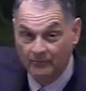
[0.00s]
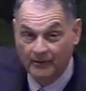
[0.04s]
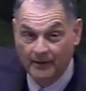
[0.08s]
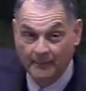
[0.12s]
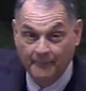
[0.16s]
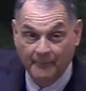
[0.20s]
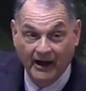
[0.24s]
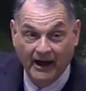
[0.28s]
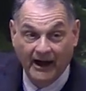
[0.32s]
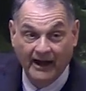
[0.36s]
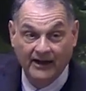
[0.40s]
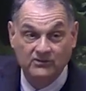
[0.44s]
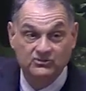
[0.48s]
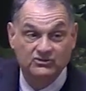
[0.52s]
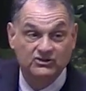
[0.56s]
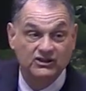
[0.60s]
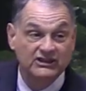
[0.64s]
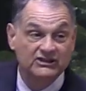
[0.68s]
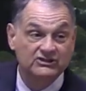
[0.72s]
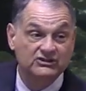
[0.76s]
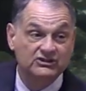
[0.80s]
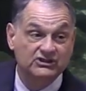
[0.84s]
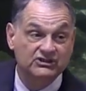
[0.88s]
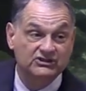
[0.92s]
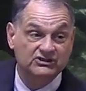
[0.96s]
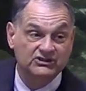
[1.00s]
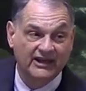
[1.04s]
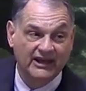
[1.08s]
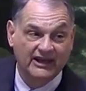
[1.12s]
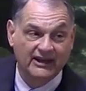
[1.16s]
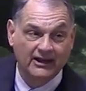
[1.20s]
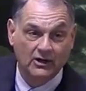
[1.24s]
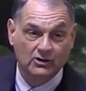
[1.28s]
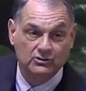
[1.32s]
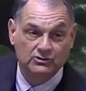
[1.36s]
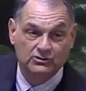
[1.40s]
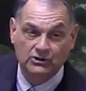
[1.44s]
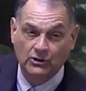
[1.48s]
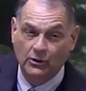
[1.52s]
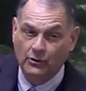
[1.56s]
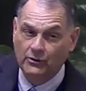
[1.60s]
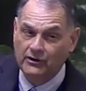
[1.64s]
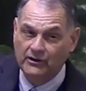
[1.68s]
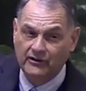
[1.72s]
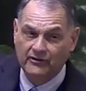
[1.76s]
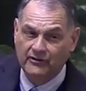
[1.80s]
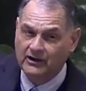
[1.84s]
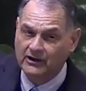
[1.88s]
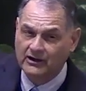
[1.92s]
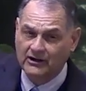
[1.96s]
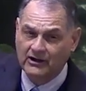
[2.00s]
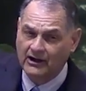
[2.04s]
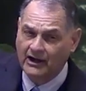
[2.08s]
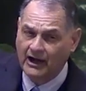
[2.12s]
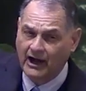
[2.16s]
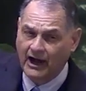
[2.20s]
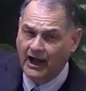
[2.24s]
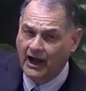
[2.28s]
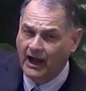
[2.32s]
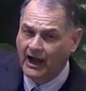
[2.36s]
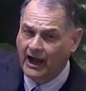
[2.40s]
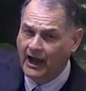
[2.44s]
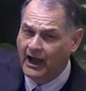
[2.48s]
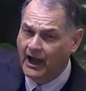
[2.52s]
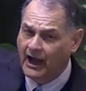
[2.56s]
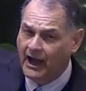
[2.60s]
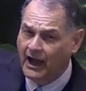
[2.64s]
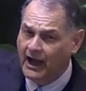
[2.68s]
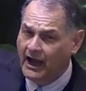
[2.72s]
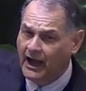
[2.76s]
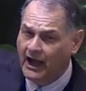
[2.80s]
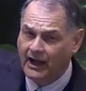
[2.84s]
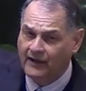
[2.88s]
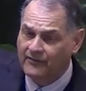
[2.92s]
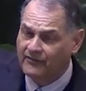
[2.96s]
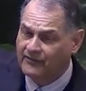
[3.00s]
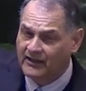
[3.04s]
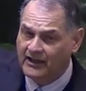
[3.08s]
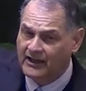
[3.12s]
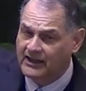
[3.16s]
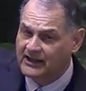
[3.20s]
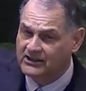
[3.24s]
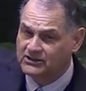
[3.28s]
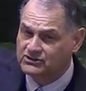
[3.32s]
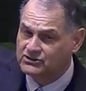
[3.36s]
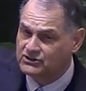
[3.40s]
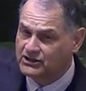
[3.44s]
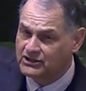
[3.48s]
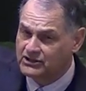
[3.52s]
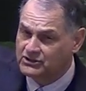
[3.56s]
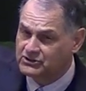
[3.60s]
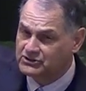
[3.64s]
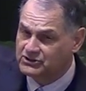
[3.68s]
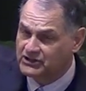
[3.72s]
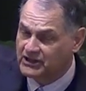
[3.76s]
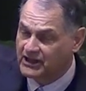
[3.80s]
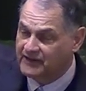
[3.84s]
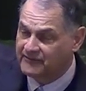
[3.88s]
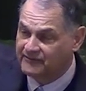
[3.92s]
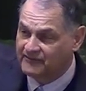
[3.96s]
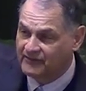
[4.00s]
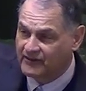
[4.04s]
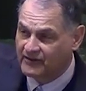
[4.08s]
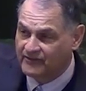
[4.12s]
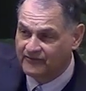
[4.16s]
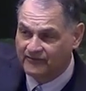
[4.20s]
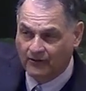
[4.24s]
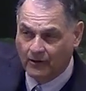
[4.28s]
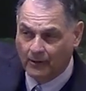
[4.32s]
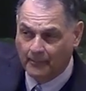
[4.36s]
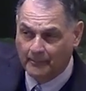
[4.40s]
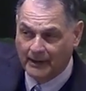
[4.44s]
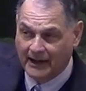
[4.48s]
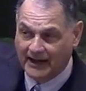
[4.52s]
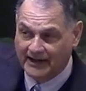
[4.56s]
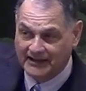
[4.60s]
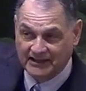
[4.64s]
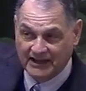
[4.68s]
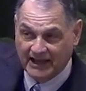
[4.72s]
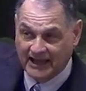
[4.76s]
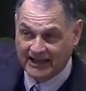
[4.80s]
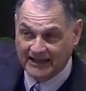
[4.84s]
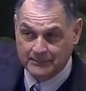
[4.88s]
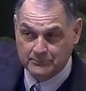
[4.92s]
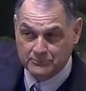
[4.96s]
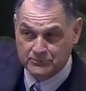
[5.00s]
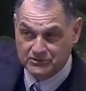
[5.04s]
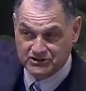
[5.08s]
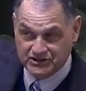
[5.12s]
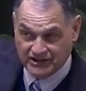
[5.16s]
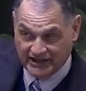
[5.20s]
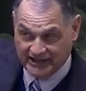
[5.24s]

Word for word: Remember how Jesus said, I'll show you the great things you'll suffer for my name's